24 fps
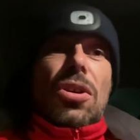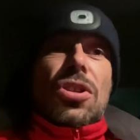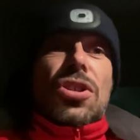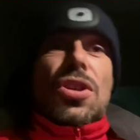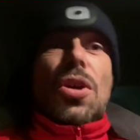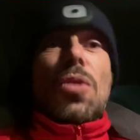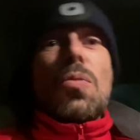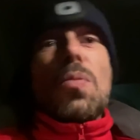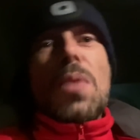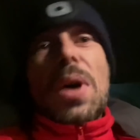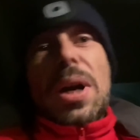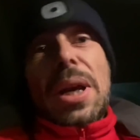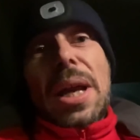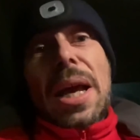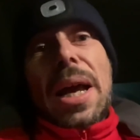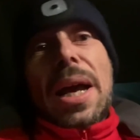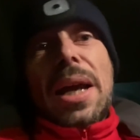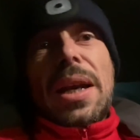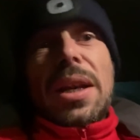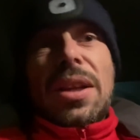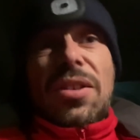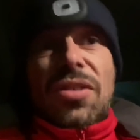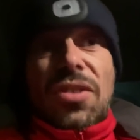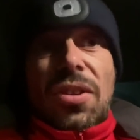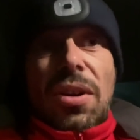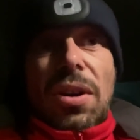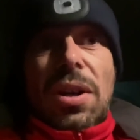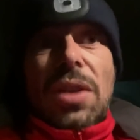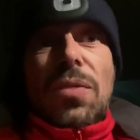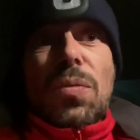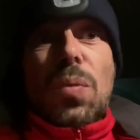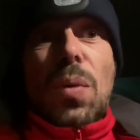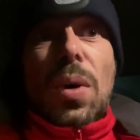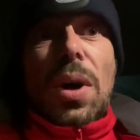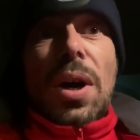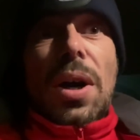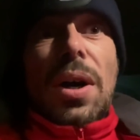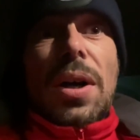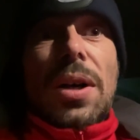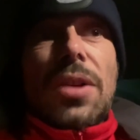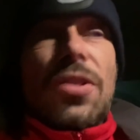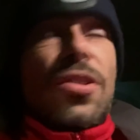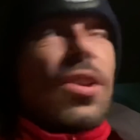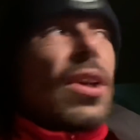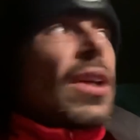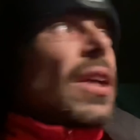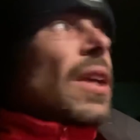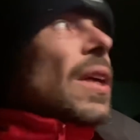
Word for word: So on one hand, it's kind of worked.